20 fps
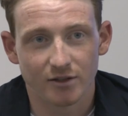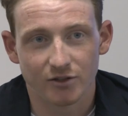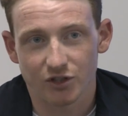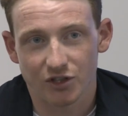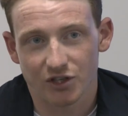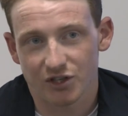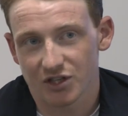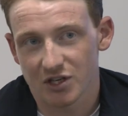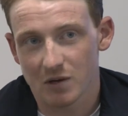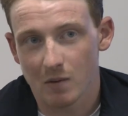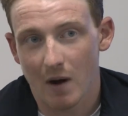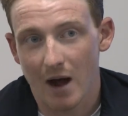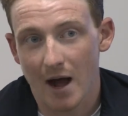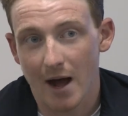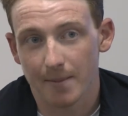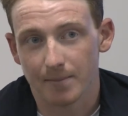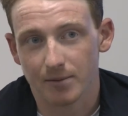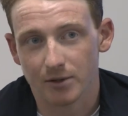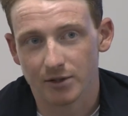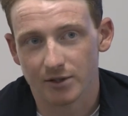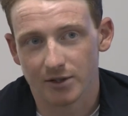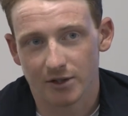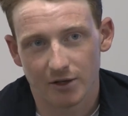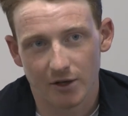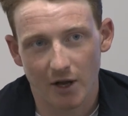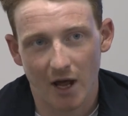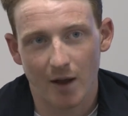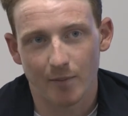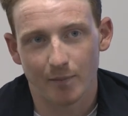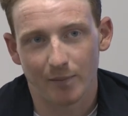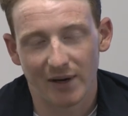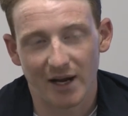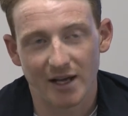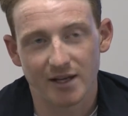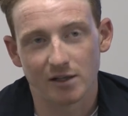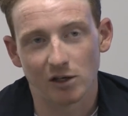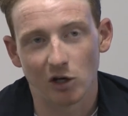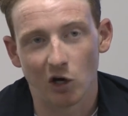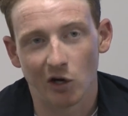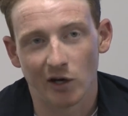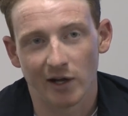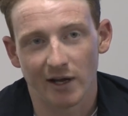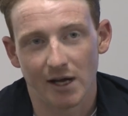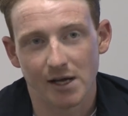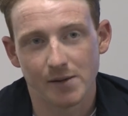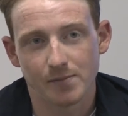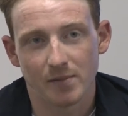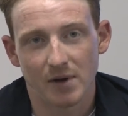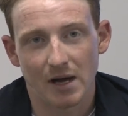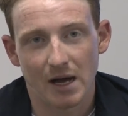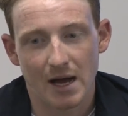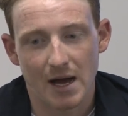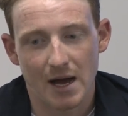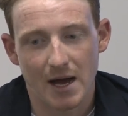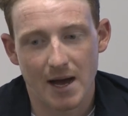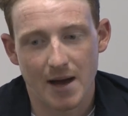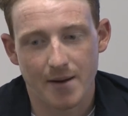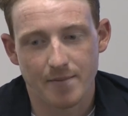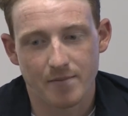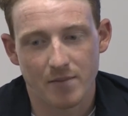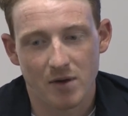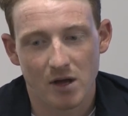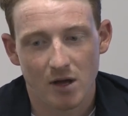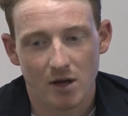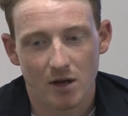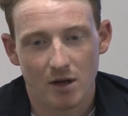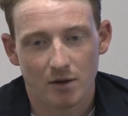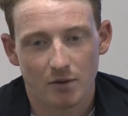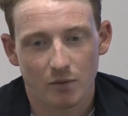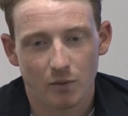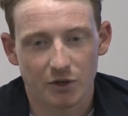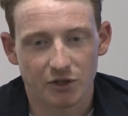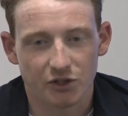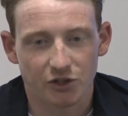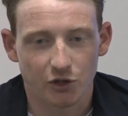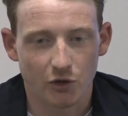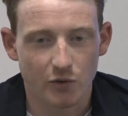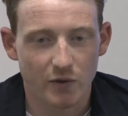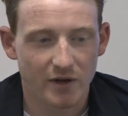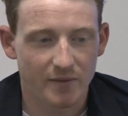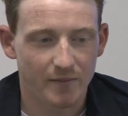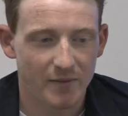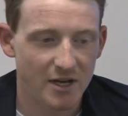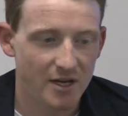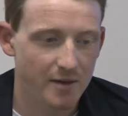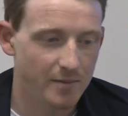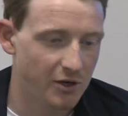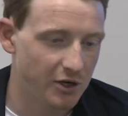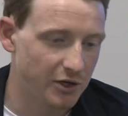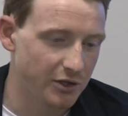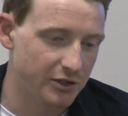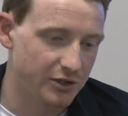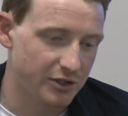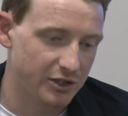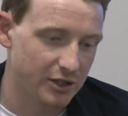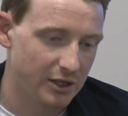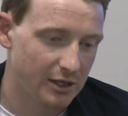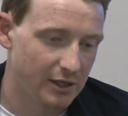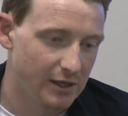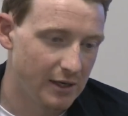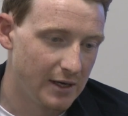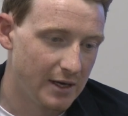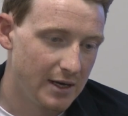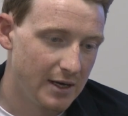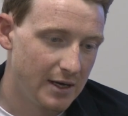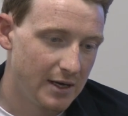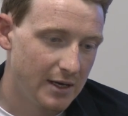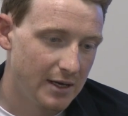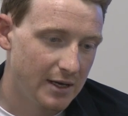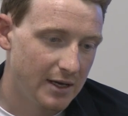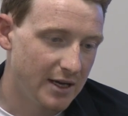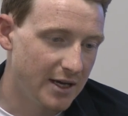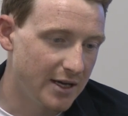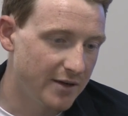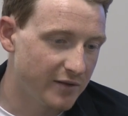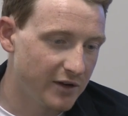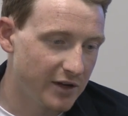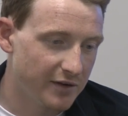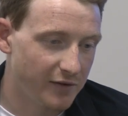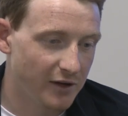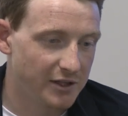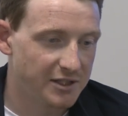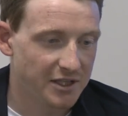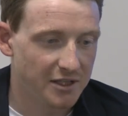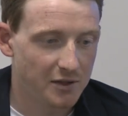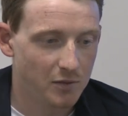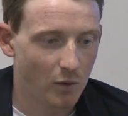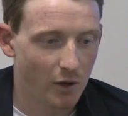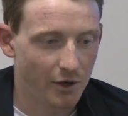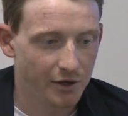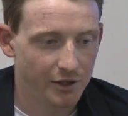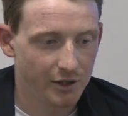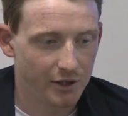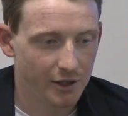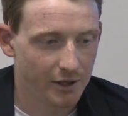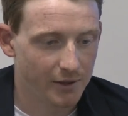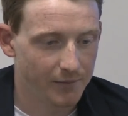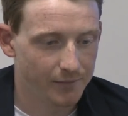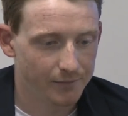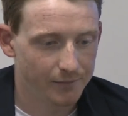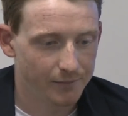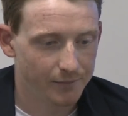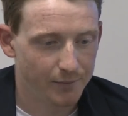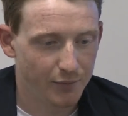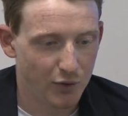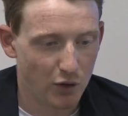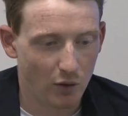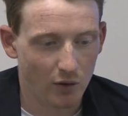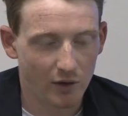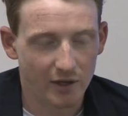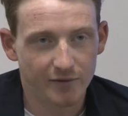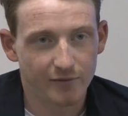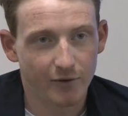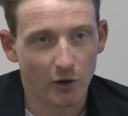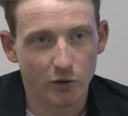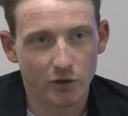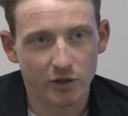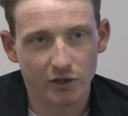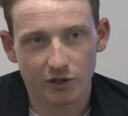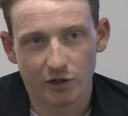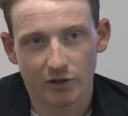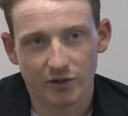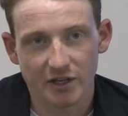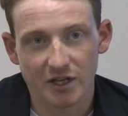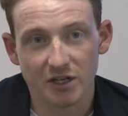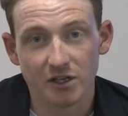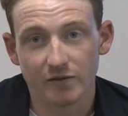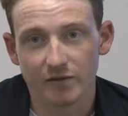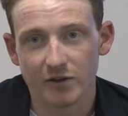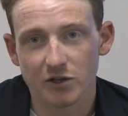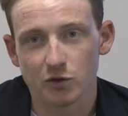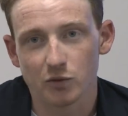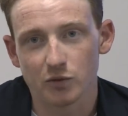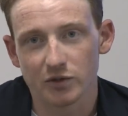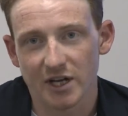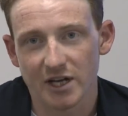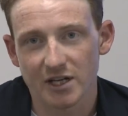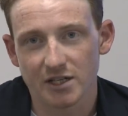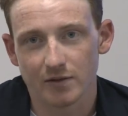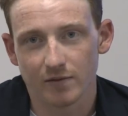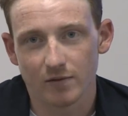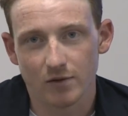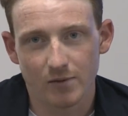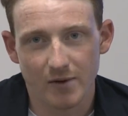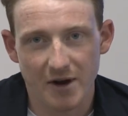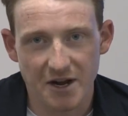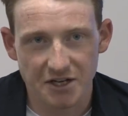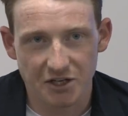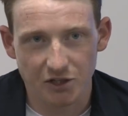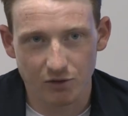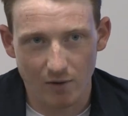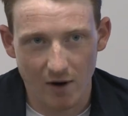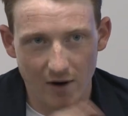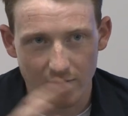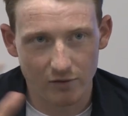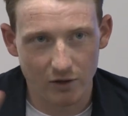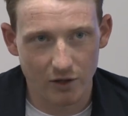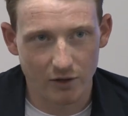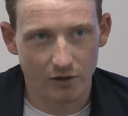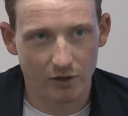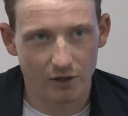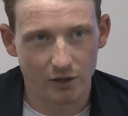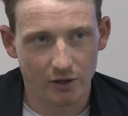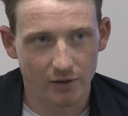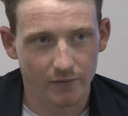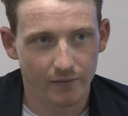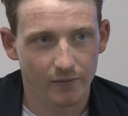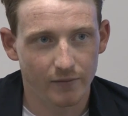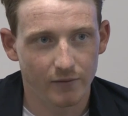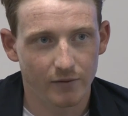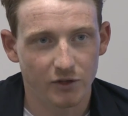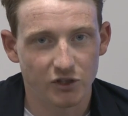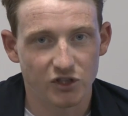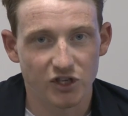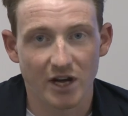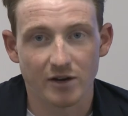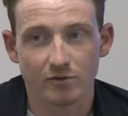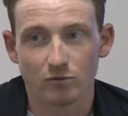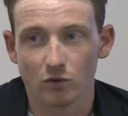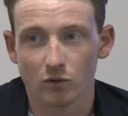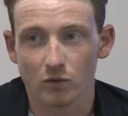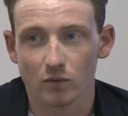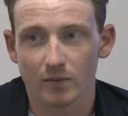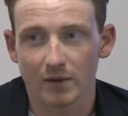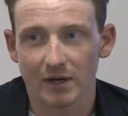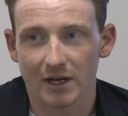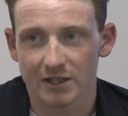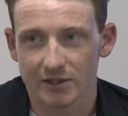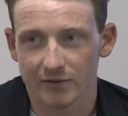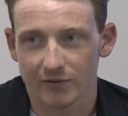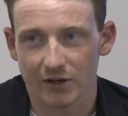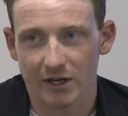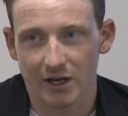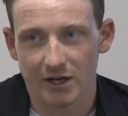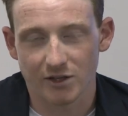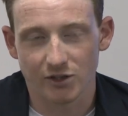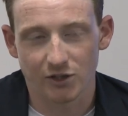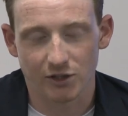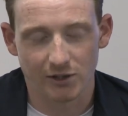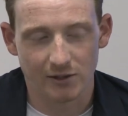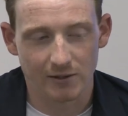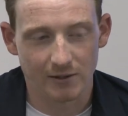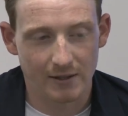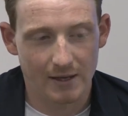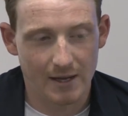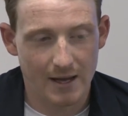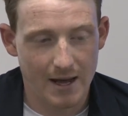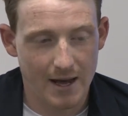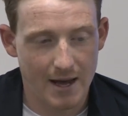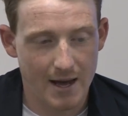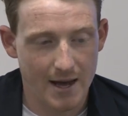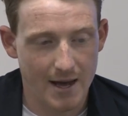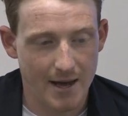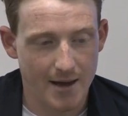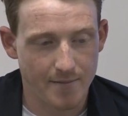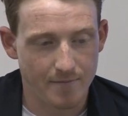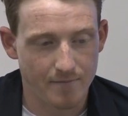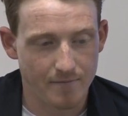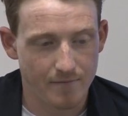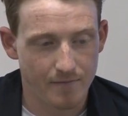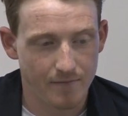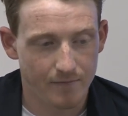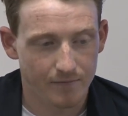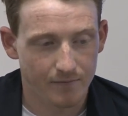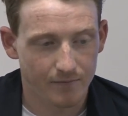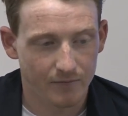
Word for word: and just see what happened and, and play the long game. Um, which suited me, because even if I did want to purely focus on the individual days of the race rather than the, the general classification, um,